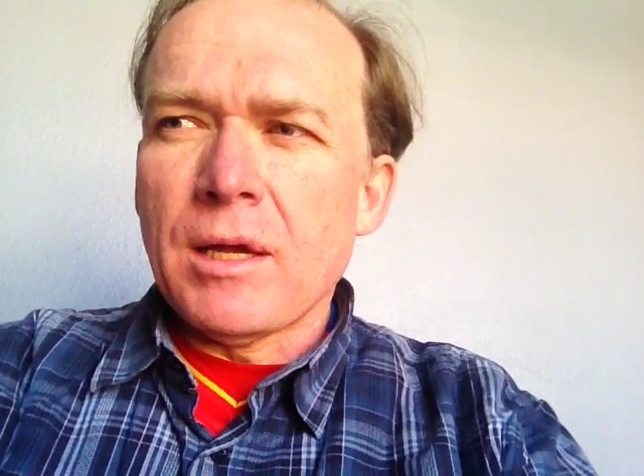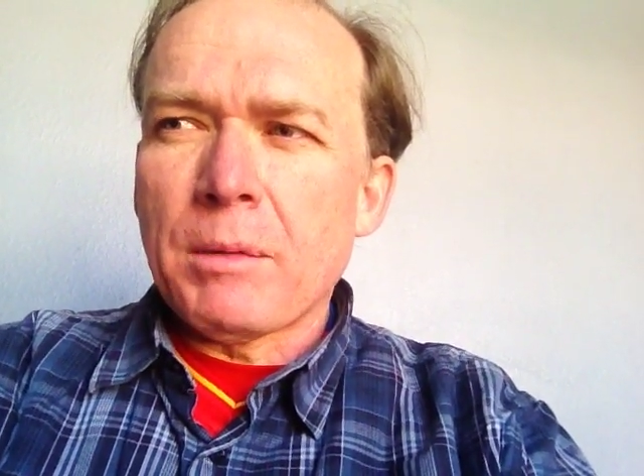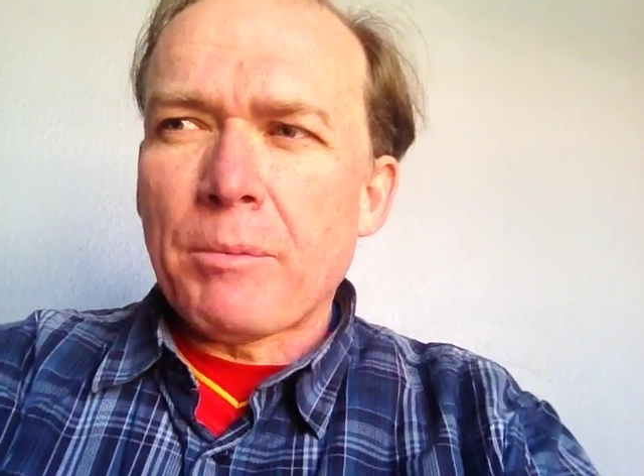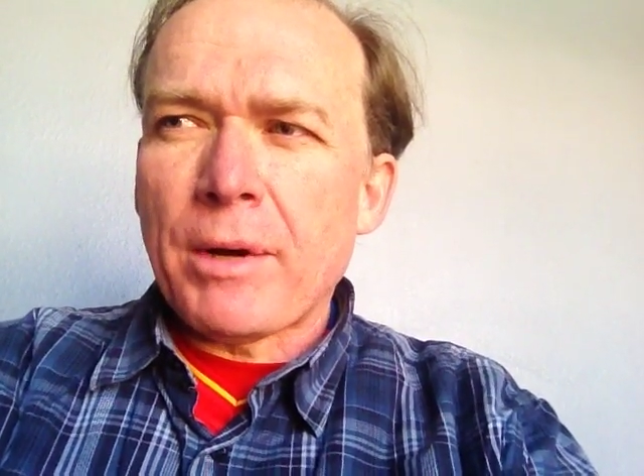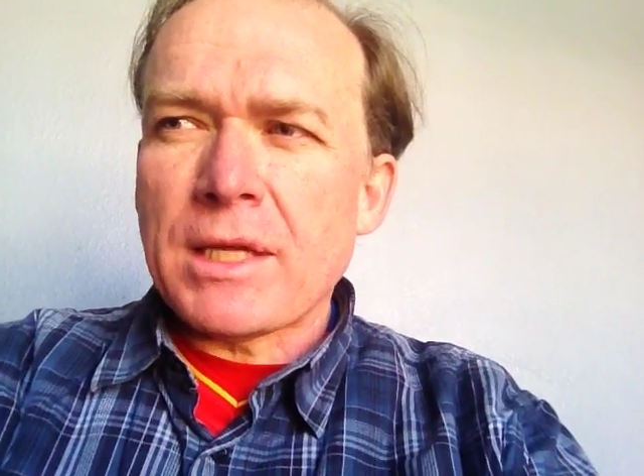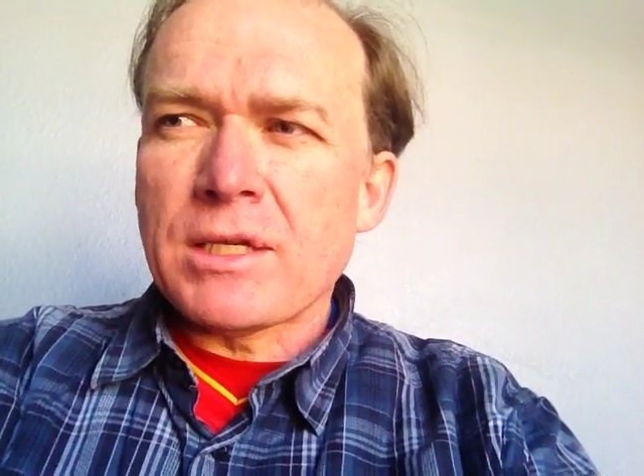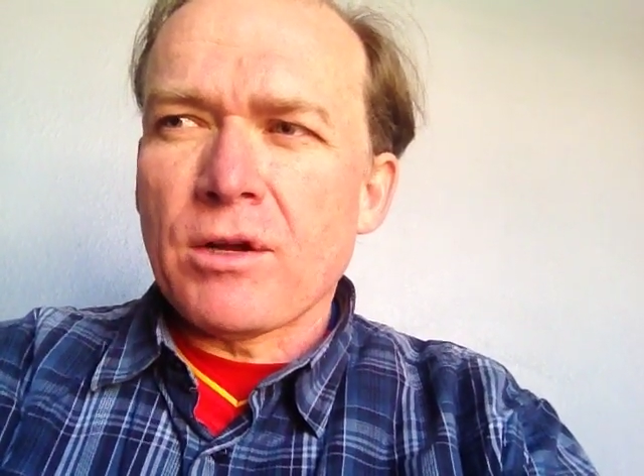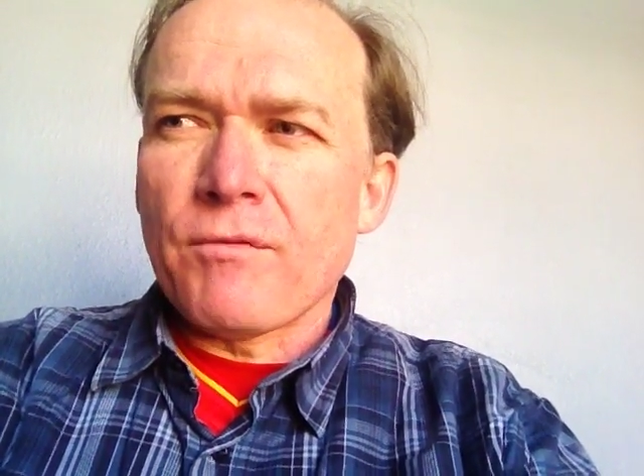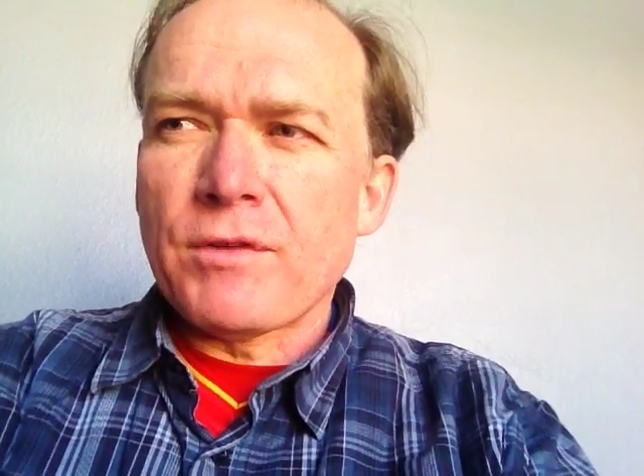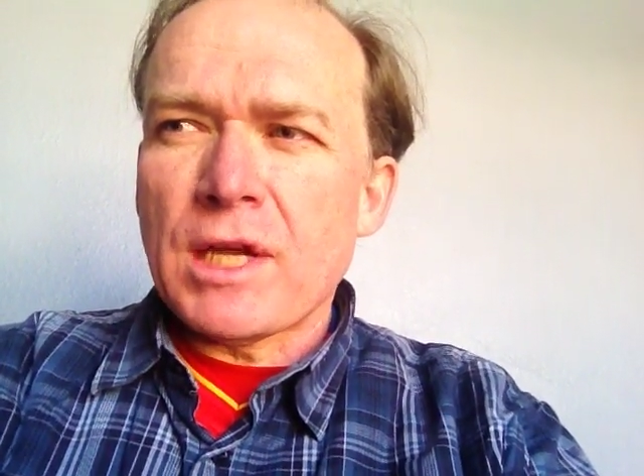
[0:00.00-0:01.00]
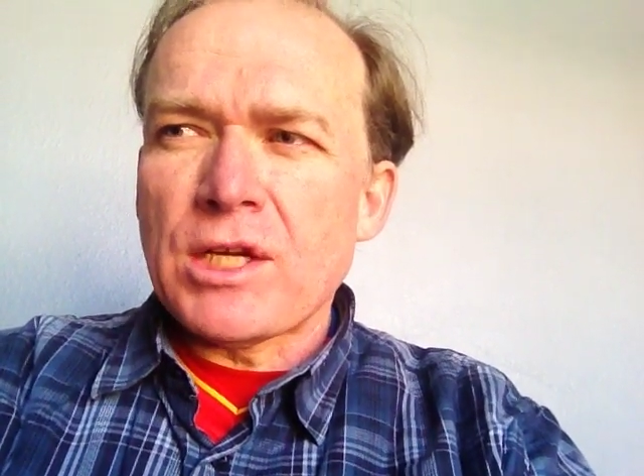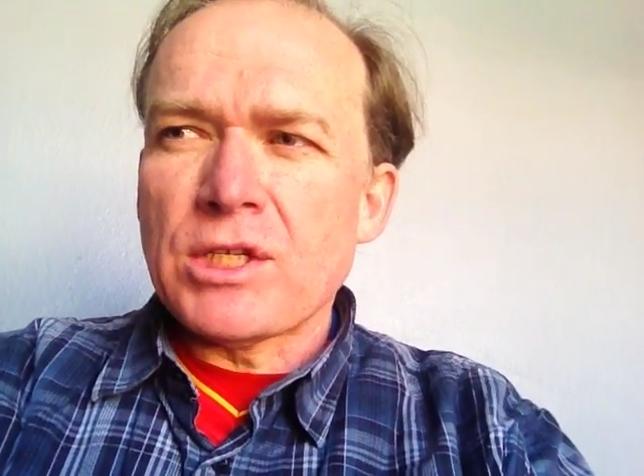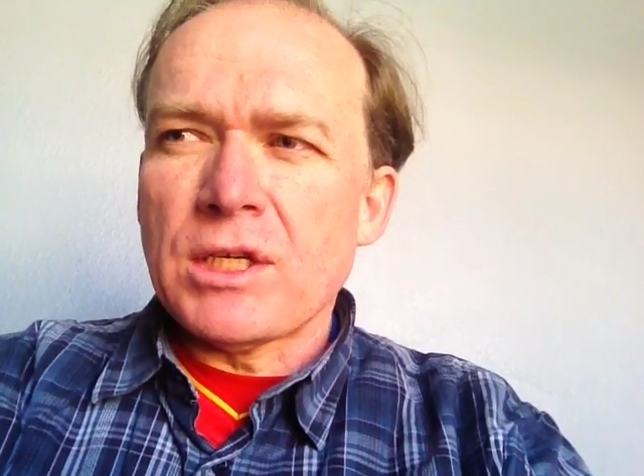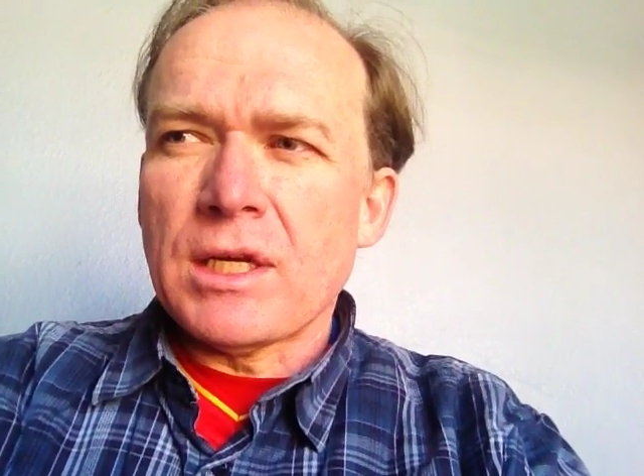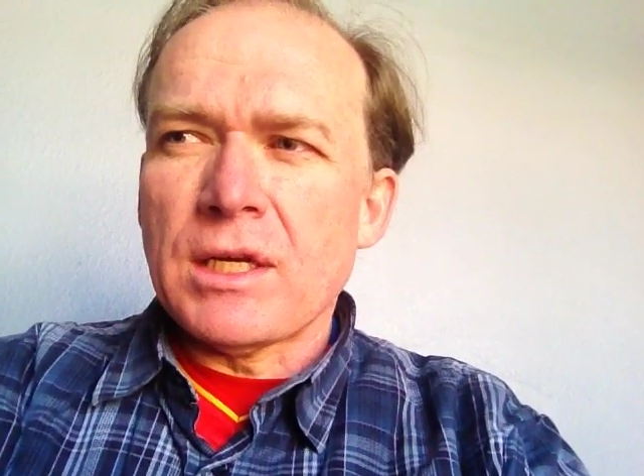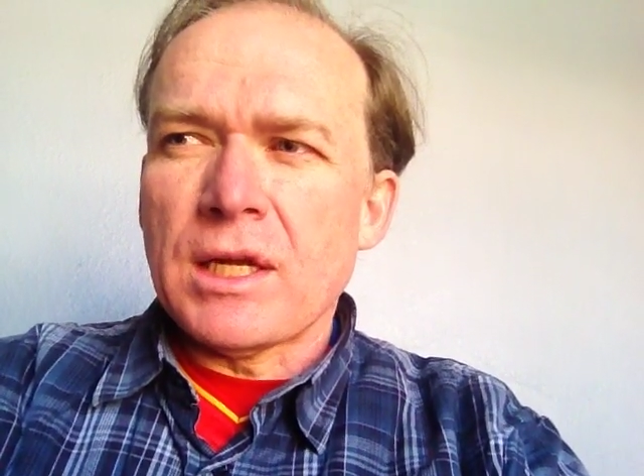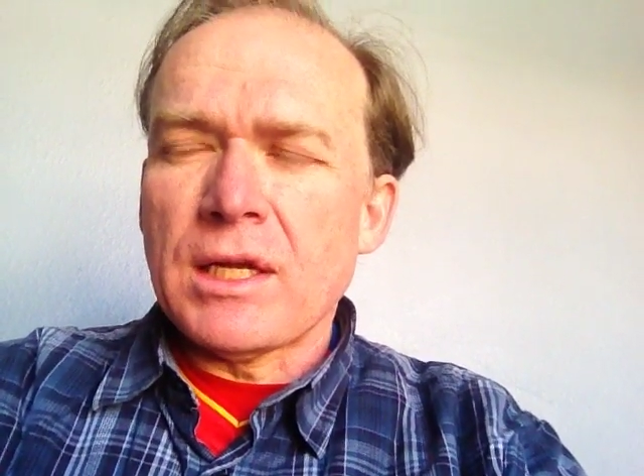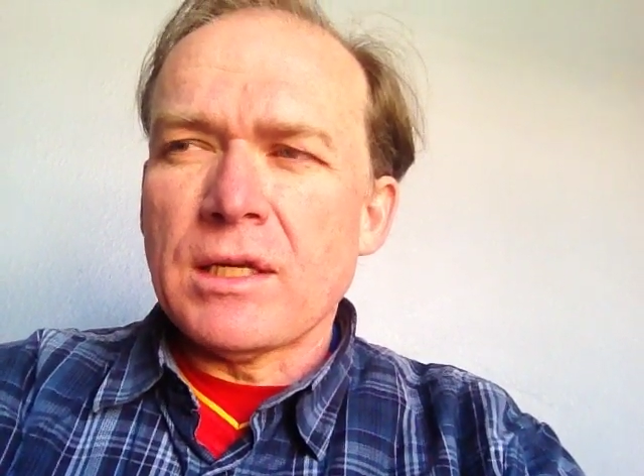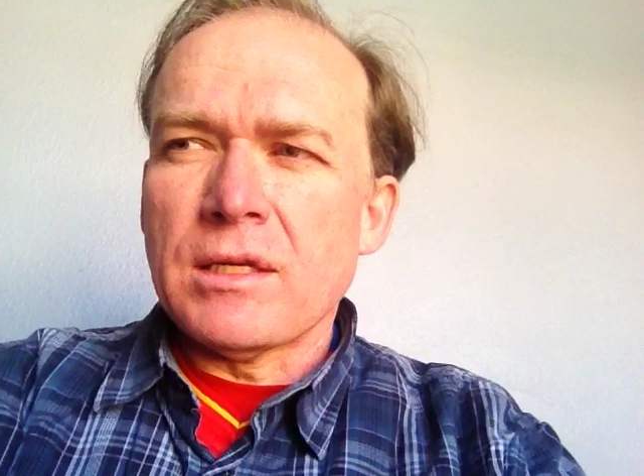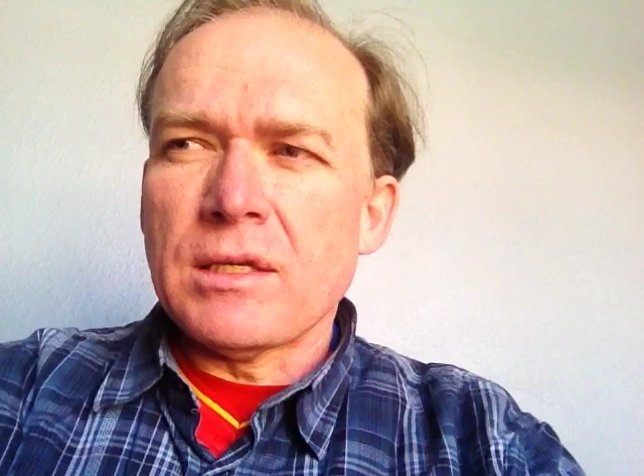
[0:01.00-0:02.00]
by practicing conversation and,
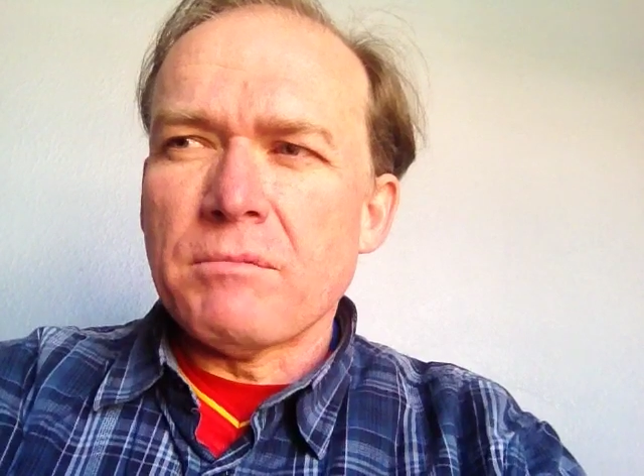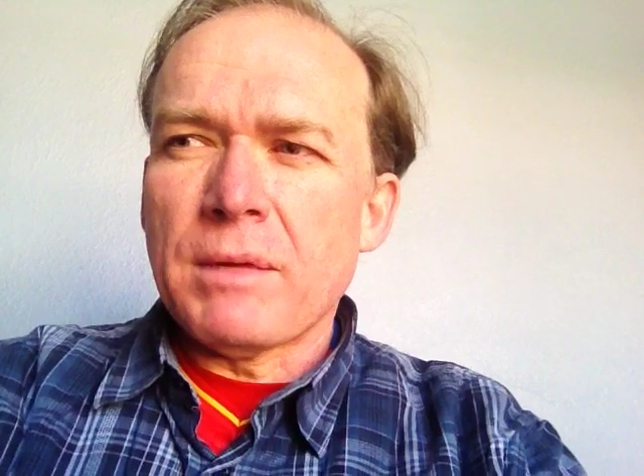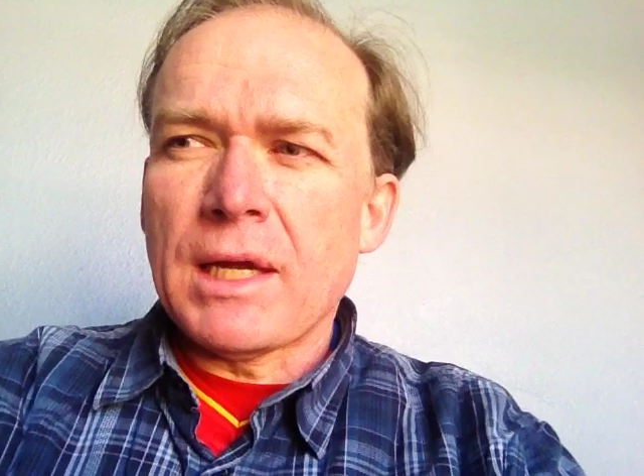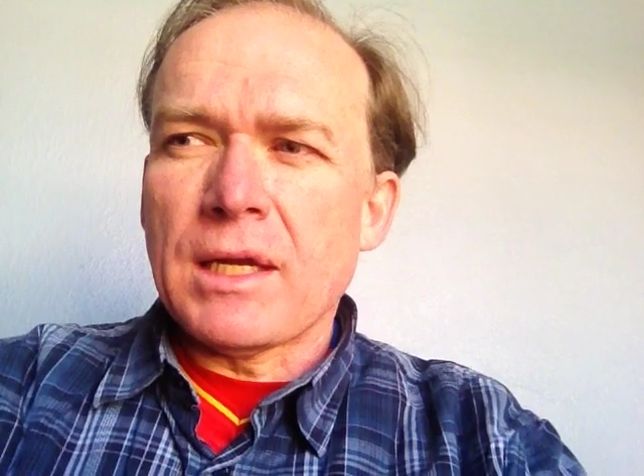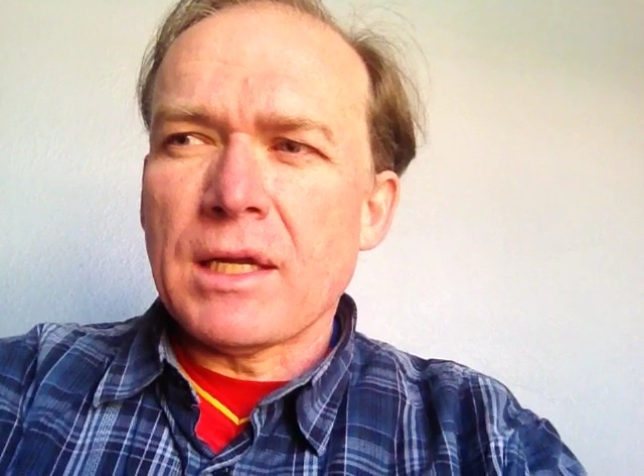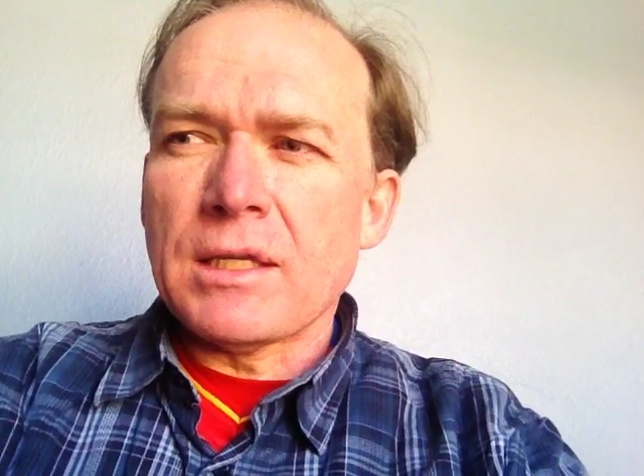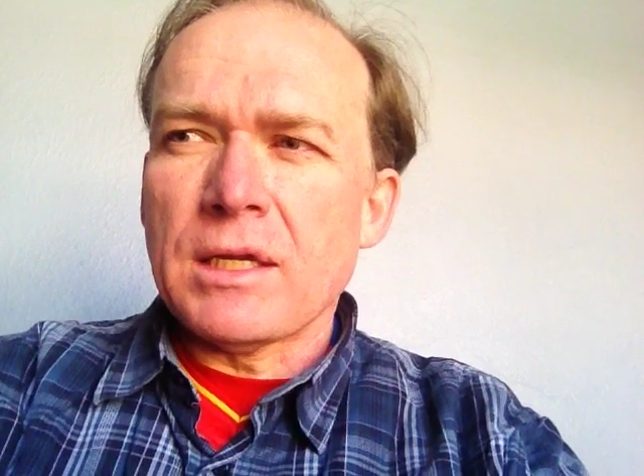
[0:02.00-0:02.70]
and making it,